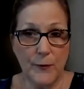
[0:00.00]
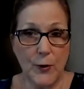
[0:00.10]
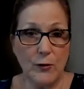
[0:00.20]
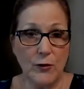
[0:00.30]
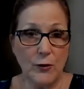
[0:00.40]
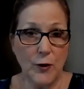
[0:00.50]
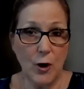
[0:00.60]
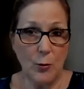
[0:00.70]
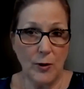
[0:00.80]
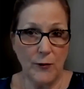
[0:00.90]
first of
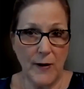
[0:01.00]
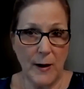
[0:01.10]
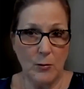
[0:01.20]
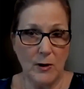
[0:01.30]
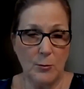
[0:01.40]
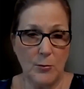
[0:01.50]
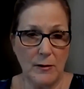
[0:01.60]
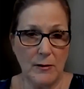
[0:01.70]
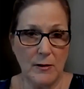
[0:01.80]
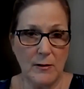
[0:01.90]
all, with family
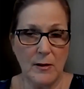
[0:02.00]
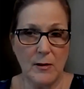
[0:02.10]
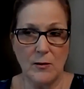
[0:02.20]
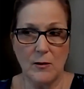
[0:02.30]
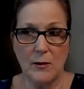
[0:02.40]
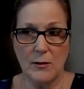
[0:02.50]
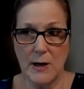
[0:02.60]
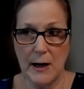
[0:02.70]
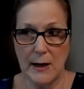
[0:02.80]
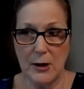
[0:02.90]
businesses
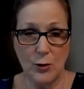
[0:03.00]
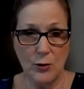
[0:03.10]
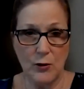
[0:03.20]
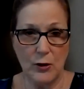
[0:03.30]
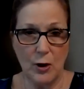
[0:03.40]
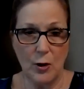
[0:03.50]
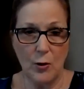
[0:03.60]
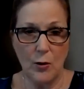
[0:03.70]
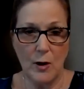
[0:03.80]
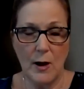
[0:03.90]
10 years
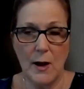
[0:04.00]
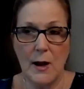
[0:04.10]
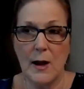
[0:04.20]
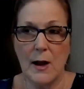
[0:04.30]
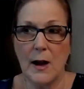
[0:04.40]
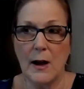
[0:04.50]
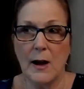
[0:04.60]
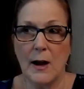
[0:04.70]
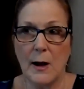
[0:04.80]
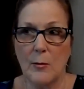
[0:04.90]
ago,
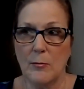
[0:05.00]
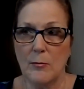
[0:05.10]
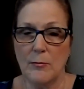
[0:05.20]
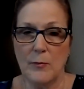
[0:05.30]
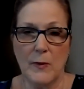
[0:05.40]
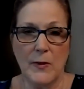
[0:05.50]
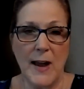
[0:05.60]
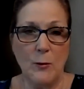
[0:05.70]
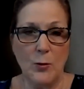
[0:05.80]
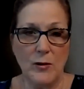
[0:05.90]
um,
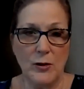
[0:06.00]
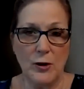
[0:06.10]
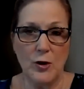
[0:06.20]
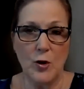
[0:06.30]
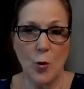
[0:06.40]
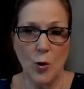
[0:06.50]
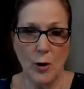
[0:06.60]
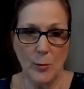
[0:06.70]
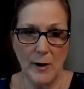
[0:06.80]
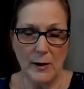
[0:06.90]
that was the
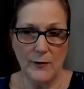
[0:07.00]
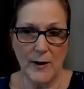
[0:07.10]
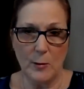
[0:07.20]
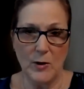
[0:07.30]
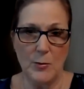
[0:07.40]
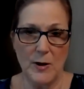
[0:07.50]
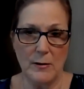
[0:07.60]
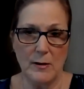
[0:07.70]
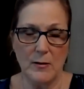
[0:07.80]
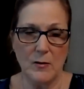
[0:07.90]
norm in a family
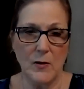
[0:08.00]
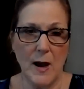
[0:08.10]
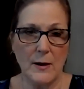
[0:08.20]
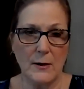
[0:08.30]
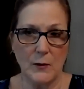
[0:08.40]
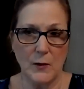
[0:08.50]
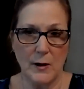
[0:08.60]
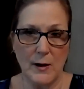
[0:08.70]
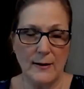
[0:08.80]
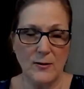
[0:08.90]
business that the
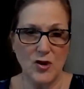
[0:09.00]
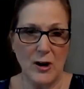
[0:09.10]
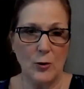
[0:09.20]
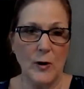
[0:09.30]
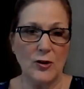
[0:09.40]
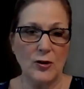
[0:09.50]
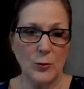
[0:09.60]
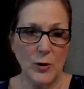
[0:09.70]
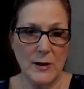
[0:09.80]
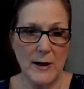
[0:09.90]
next
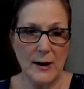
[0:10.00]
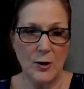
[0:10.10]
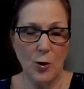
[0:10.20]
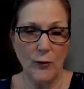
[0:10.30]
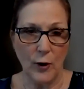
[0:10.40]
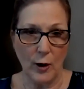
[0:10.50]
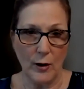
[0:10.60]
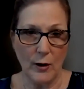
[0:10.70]
generation would take over.